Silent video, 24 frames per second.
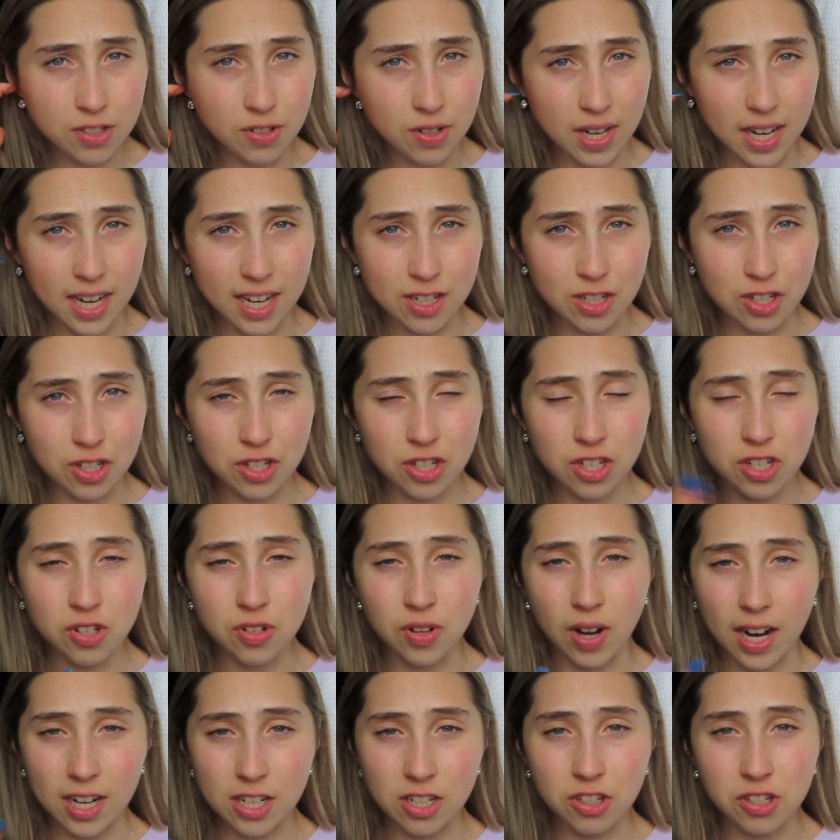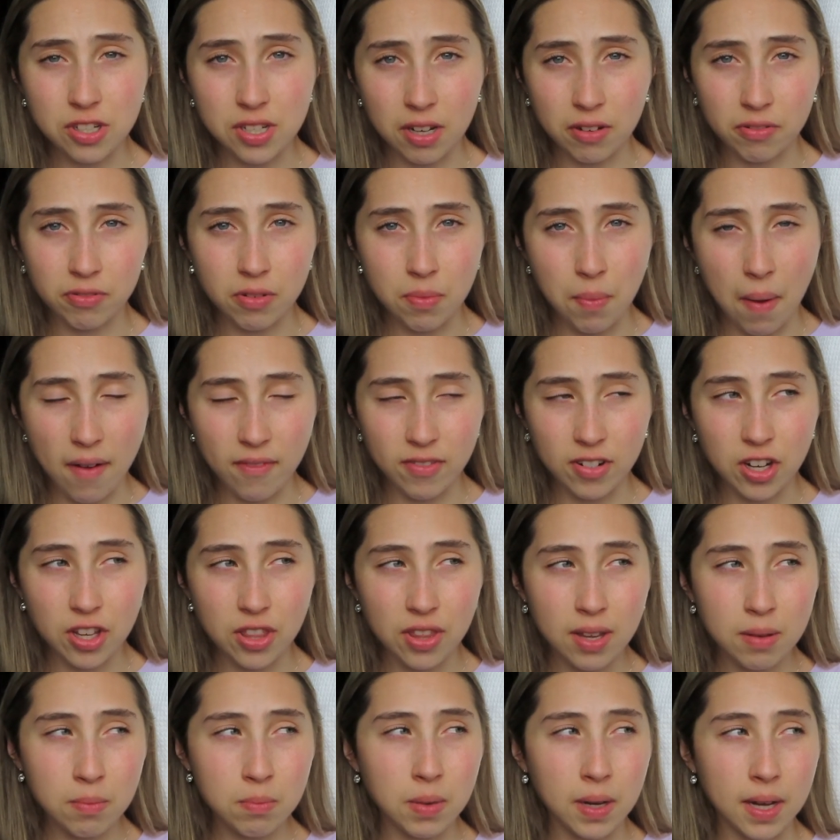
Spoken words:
You can't just distract yourself from everything.